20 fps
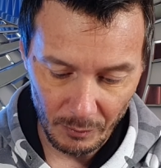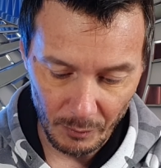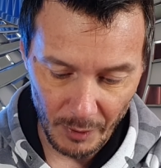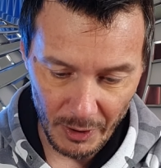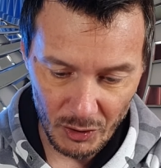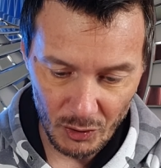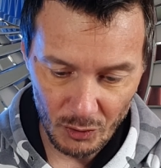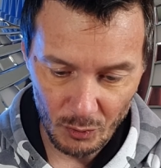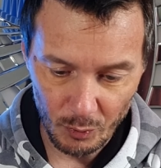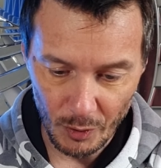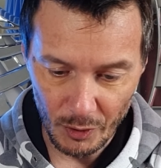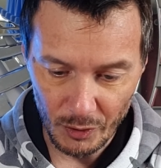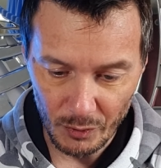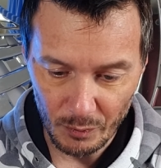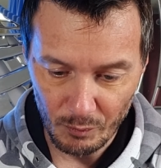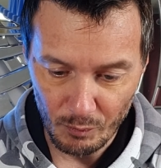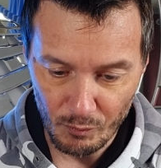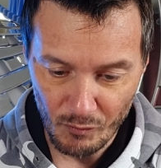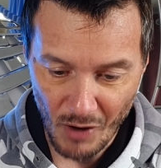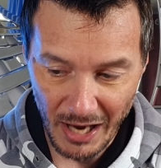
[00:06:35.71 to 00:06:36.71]
which was
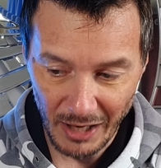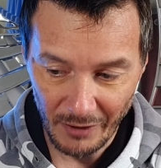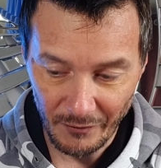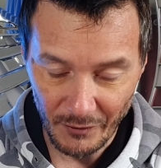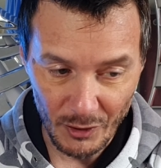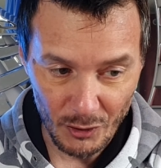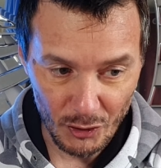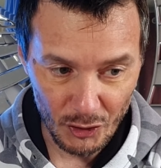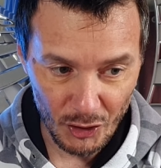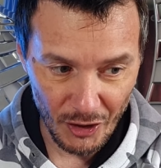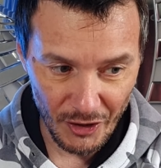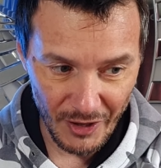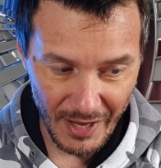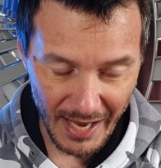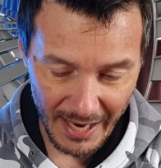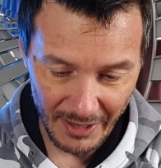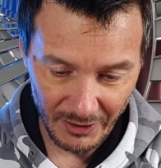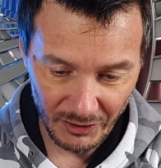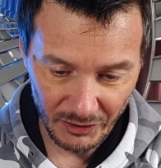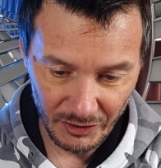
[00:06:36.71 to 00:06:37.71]
relevant to
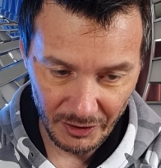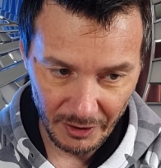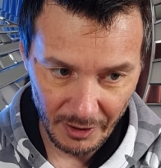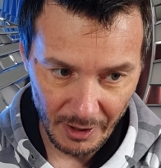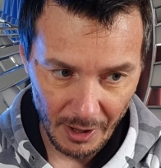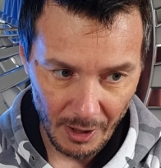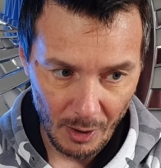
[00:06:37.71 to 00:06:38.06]
this,